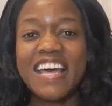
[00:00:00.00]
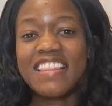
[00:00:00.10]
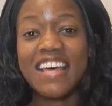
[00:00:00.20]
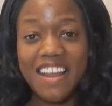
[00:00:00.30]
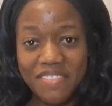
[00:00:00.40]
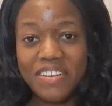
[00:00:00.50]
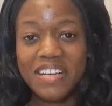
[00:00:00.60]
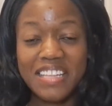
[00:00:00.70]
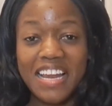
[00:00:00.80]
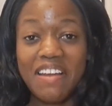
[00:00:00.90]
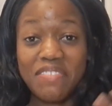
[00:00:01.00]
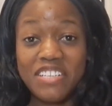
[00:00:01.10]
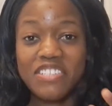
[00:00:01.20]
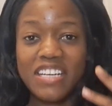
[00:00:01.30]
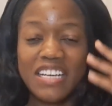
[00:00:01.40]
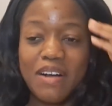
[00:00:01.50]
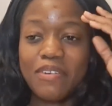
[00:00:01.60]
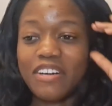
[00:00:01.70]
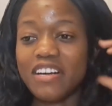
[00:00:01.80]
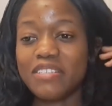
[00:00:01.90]
that I've literally come
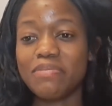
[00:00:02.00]
across,